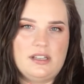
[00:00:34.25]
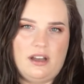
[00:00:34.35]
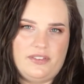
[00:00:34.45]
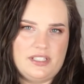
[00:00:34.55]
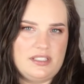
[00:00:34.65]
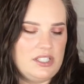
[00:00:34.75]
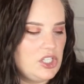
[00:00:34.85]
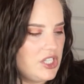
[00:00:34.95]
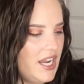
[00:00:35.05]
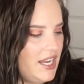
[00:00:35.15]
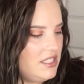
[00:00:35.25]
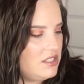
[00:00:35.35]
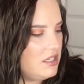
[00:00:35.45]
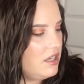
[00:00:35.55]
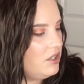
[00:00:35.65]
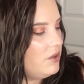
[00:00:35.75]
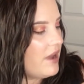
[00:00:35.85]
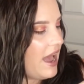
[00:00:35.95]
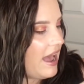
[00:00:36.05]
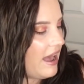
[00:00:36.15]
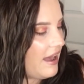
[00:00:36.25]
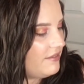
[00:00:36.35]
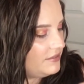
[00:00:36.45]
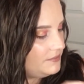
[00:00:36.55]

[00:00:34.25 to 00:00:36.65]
obviously, shades. You have,